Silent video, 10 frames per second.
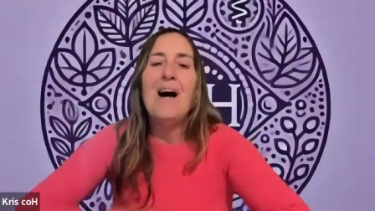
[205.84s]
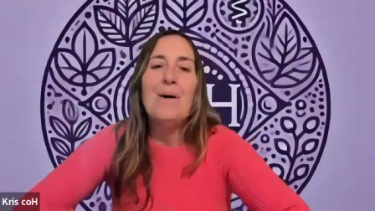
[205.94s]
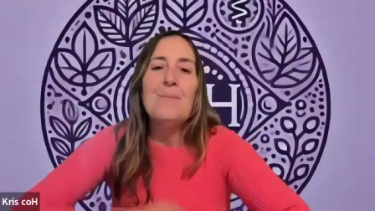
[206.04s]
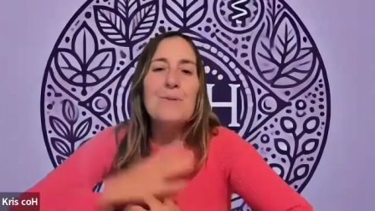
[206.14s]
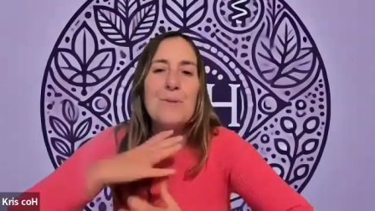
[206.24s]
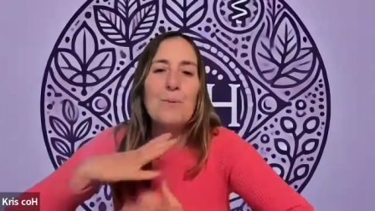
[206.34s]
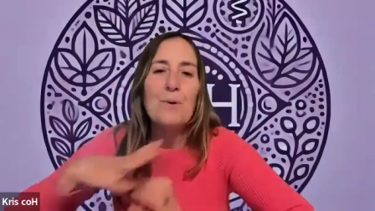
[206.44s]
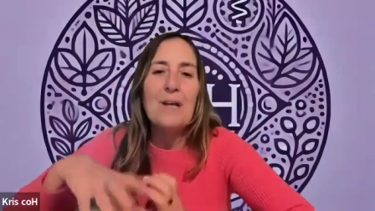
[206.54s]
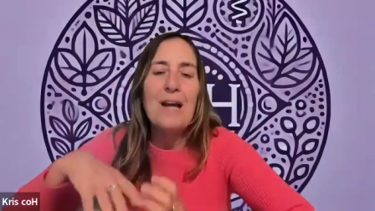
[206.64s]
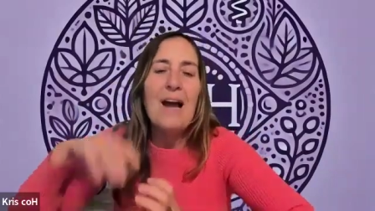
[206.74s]
So
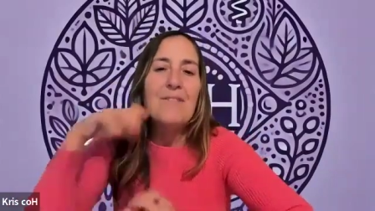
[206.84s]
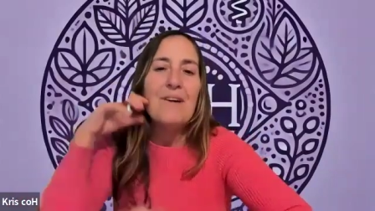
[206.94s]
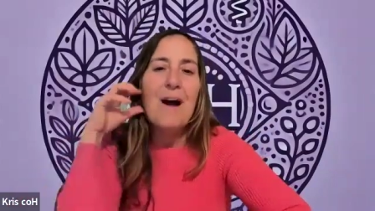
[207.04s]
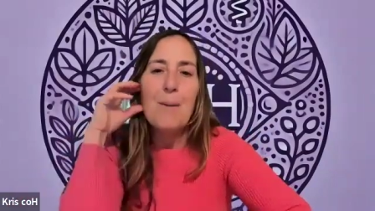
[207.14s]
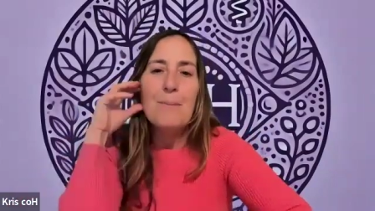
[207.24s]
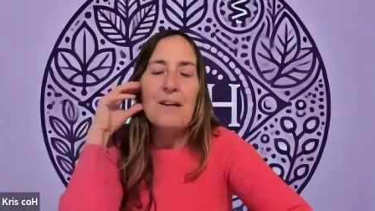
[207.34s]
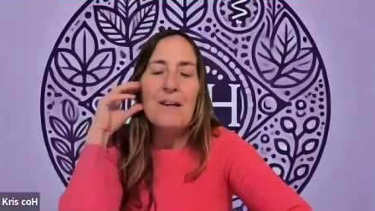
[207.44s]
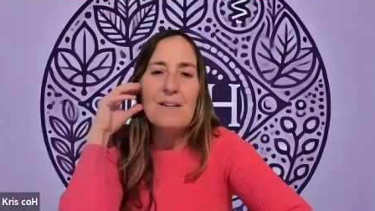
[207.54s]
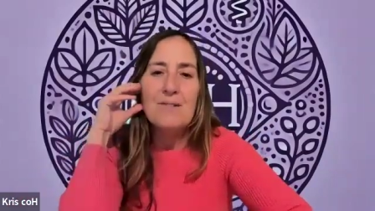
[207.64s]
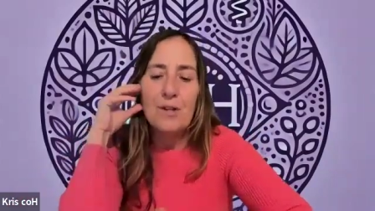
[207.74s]
we're going to have a
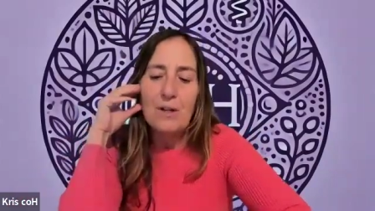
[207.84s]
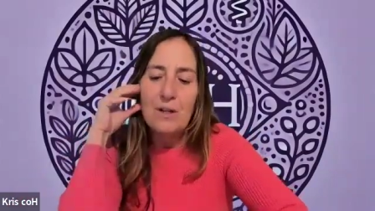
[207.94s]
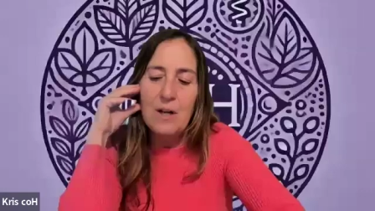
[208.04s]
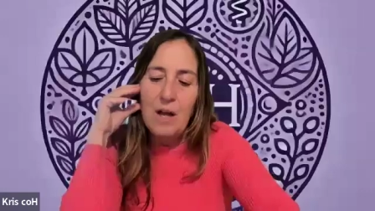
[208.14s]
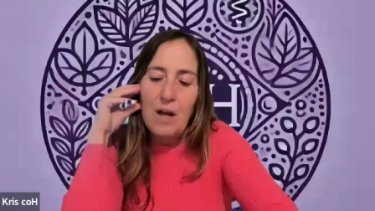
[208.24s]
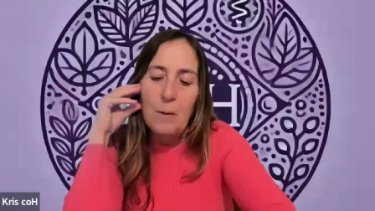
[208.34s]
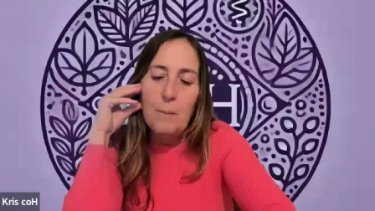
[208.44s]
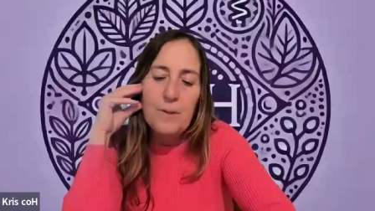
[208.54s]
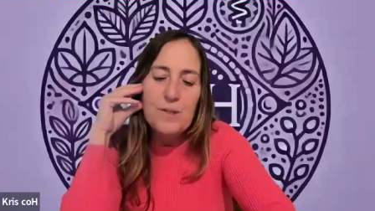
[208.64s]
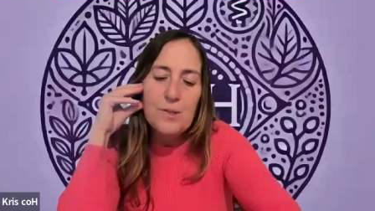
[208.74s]
combination.
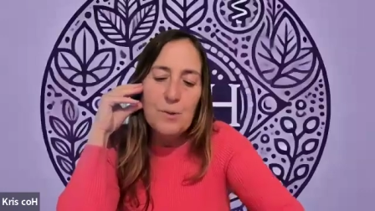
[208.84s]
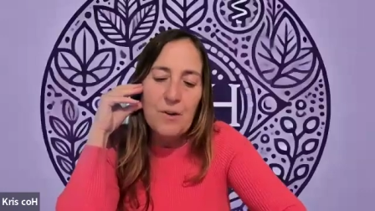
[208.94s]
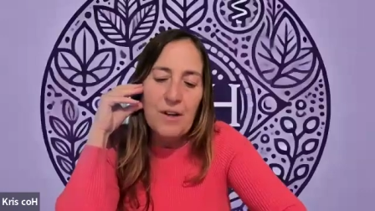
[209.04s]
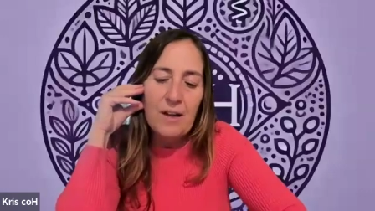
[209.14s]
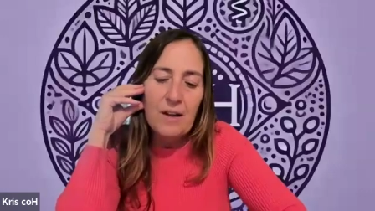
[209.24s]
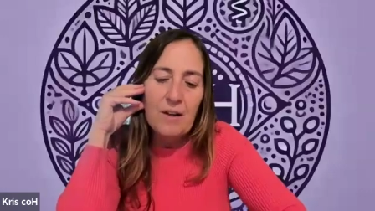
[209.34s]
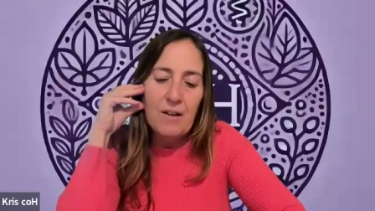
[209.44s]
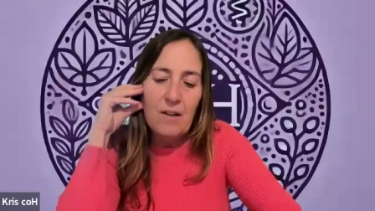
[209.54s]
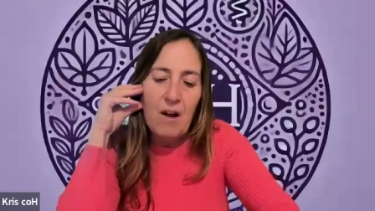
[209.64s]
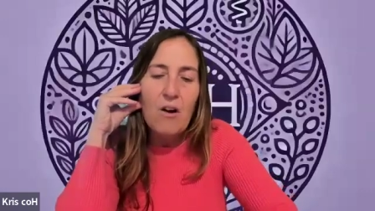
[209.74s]
But during
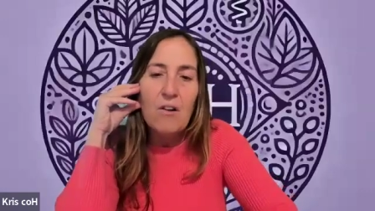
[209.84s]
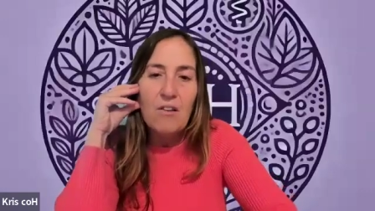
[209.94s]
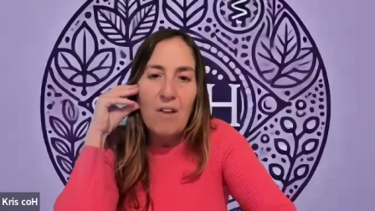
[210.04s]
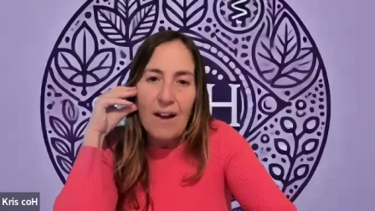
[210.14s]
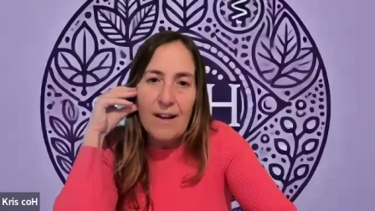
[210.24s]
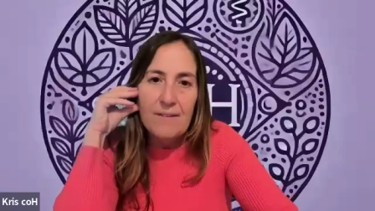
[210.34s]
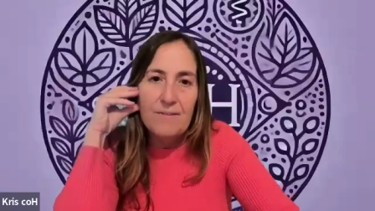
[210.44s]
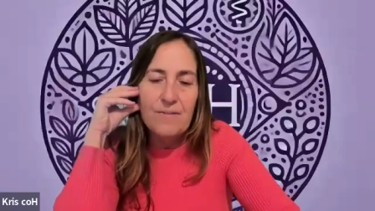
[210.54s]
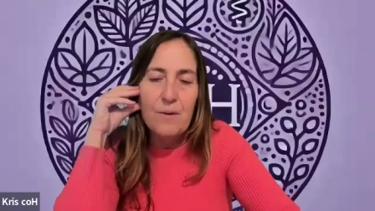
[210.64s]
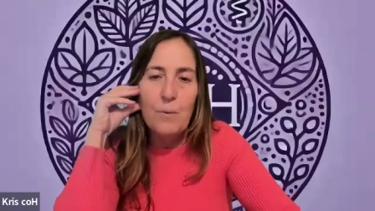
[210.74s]
our
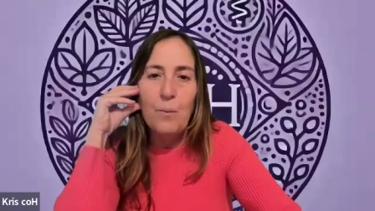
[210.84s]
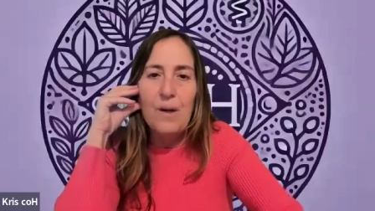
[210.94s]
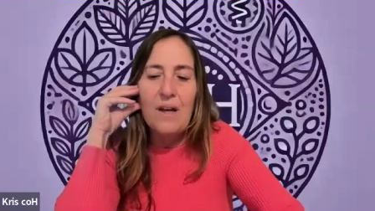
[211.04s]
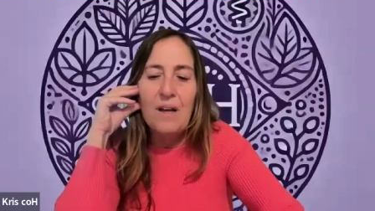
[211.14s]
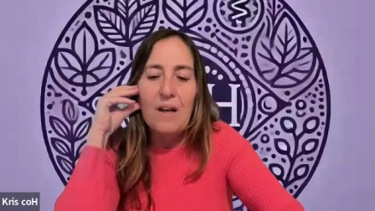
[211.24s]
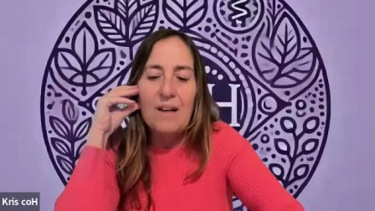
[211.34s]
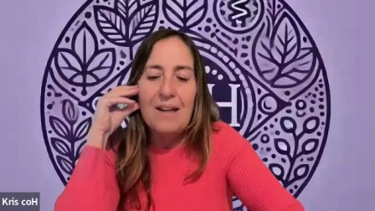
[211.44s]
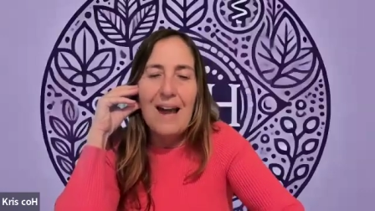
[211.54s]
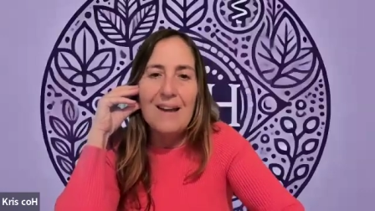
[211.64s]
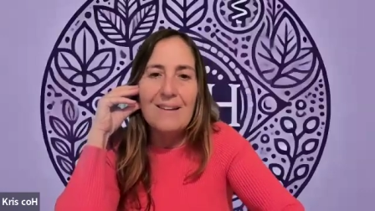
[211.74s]
life, we
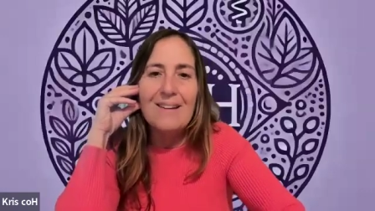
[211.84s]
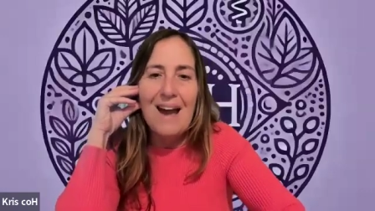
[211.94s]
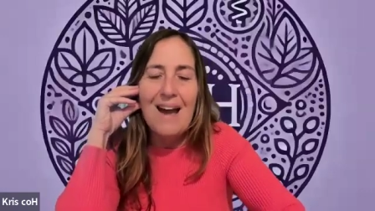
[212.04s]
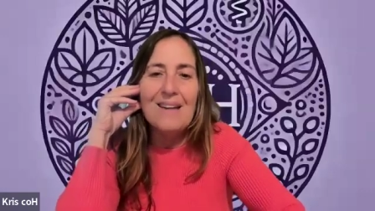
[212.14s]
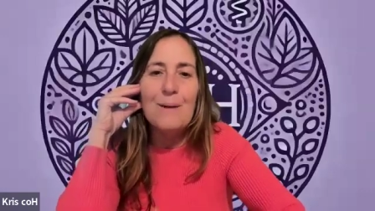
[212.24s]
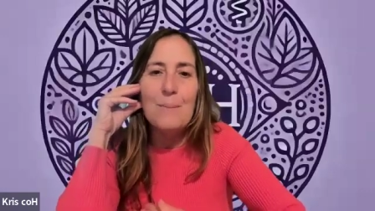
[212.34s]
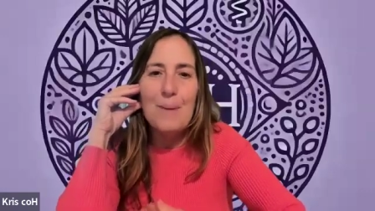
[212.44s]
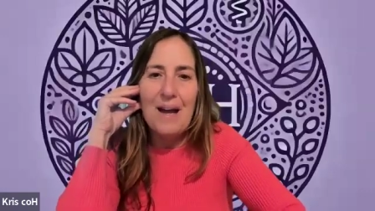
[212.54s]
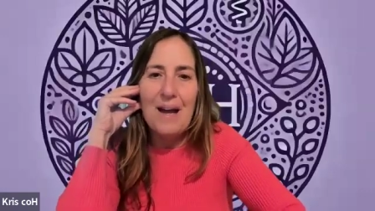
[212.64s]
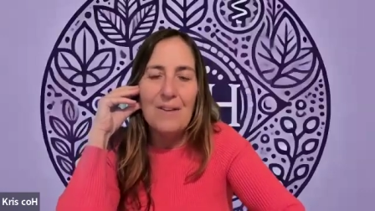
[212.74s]
can get
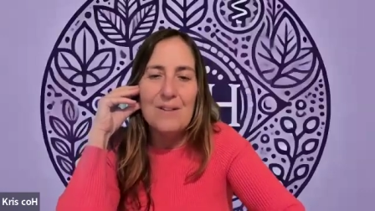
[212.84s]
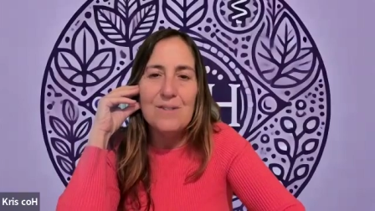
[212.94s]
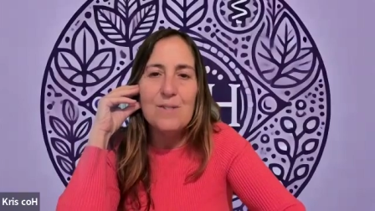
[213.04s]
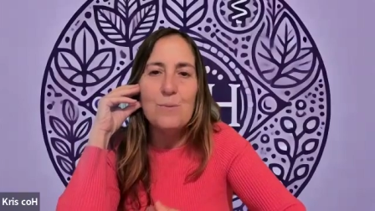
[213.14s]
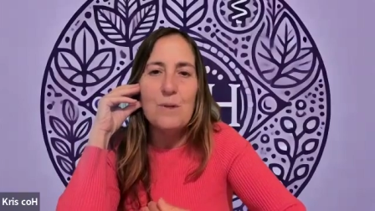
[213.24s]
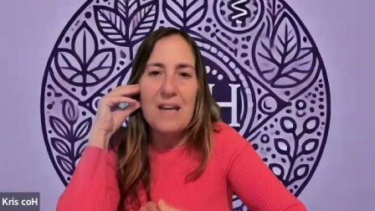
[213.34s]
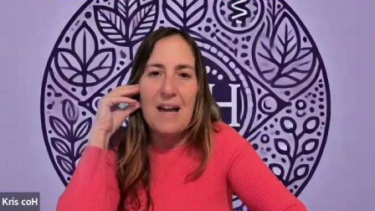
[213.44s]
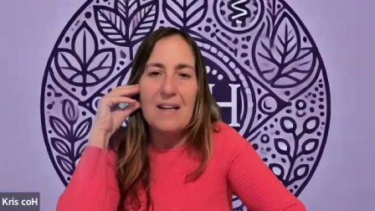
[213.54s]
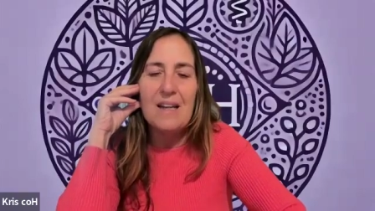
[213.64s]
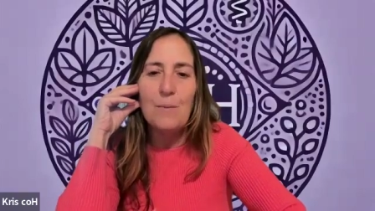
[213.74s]
imbalanced with
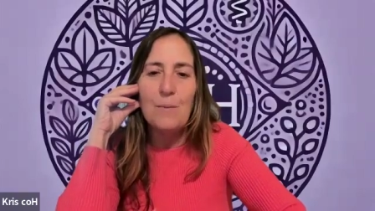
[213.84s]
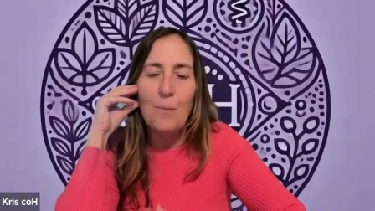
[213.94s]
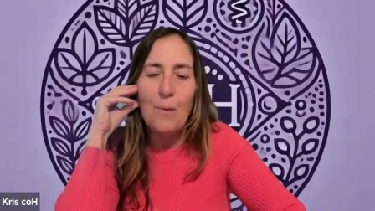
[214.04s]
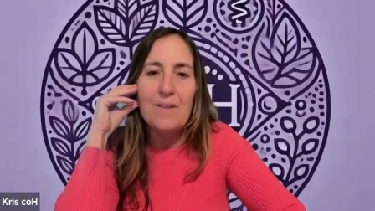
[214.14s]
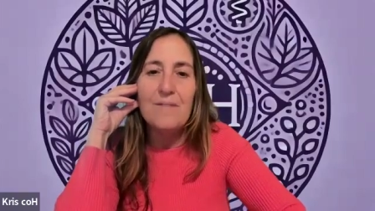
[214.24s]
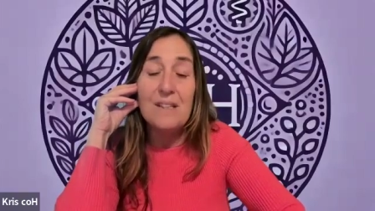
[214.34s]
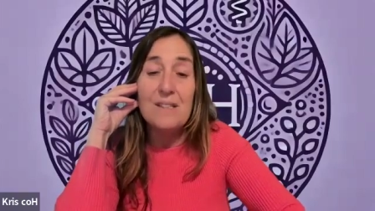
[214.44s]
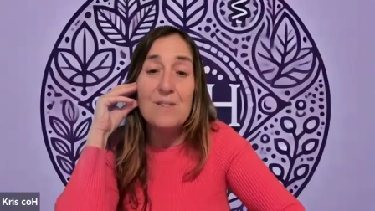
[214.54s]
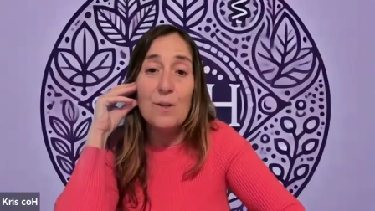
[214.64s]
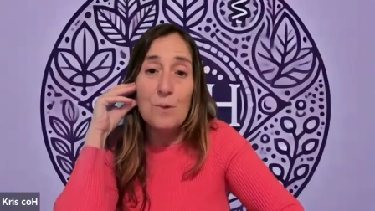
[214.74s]
any one of
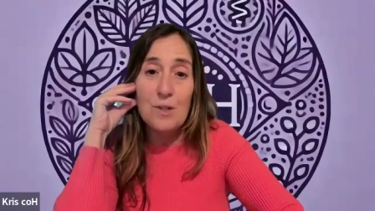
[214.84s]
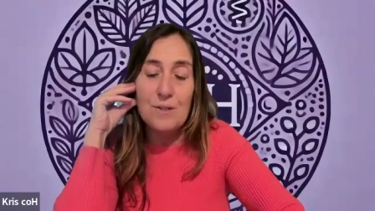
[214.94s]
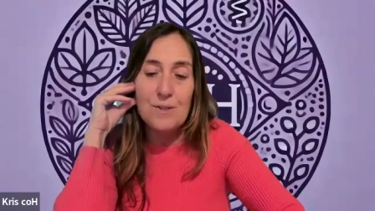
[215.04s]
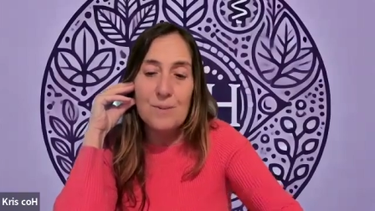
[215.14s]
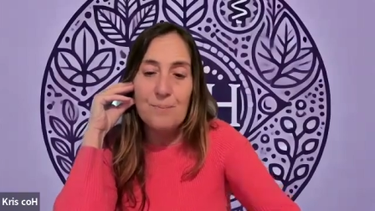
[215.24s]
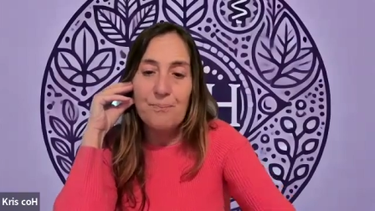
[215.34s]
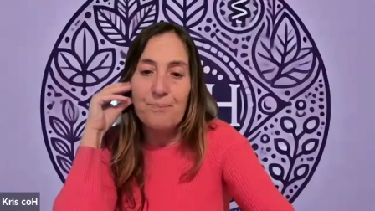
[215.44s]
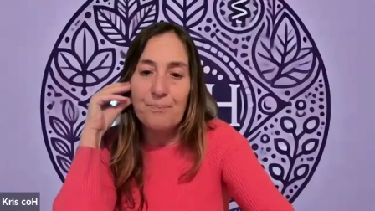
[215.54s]
these doshas.